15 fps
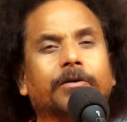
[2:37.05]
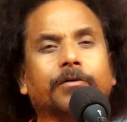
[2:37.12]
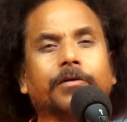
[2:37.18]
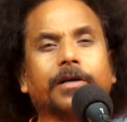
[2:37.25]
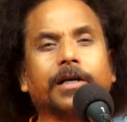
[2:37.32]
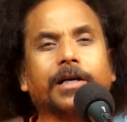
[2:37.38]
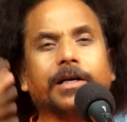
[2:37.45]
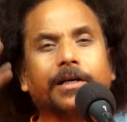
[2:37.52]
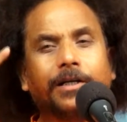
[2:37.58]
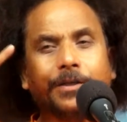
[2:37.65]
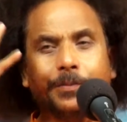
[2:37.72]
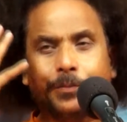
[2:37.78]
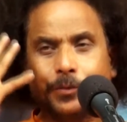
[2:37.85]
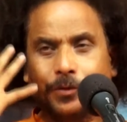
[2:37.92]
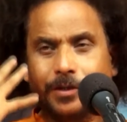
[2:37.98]
Okay, let
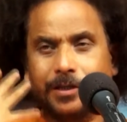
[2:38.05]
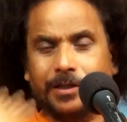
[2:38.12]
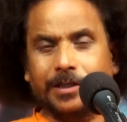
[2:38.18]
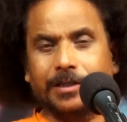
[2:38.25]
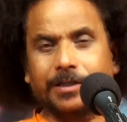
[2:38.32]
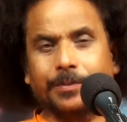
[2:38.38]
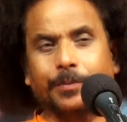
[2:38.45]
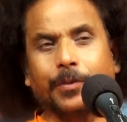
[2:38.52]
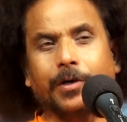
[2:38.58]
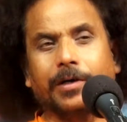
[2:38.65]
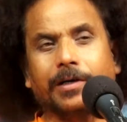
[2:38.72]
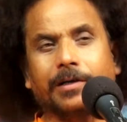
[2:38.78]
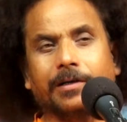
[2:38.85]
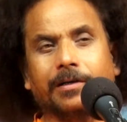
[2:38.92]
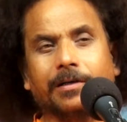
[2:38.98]
us put this
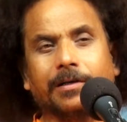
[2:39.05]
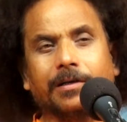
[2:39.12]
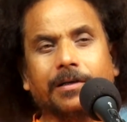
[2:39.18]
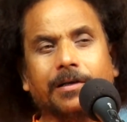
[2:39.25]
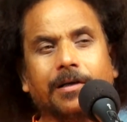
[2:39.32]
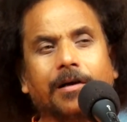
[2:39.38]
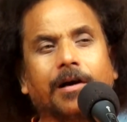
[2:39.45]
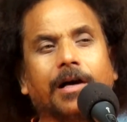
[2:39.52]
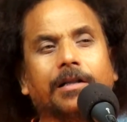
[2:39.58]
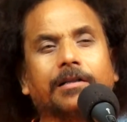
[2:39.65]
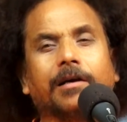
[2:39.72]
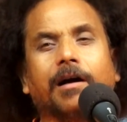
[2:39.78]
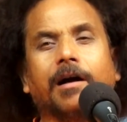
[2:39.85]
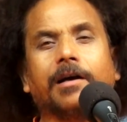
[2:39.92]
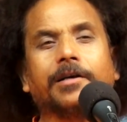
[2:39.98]
body on
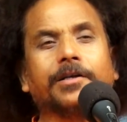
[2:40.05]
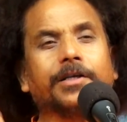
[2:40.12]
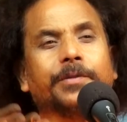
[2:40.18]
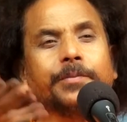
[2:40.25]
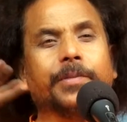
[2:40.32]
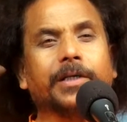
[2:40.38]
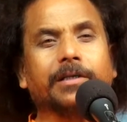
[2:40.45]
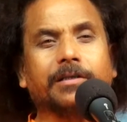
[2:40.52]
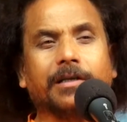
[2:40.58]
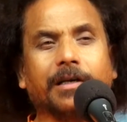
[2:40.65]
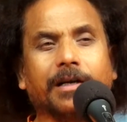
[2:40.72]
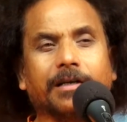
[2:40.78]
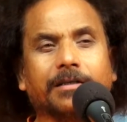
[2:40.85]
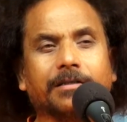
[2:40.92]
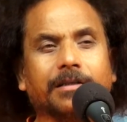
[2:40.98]
the high temperature
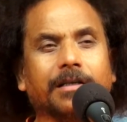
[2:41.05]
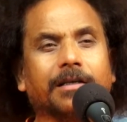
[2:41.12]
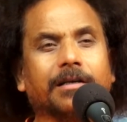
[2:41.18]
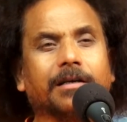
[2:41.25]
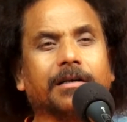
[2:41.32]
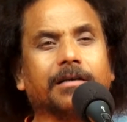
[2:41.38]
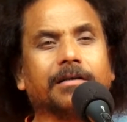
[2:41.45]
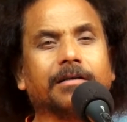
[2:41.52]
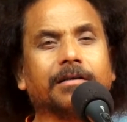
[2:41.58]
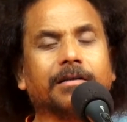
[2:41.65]
like silica.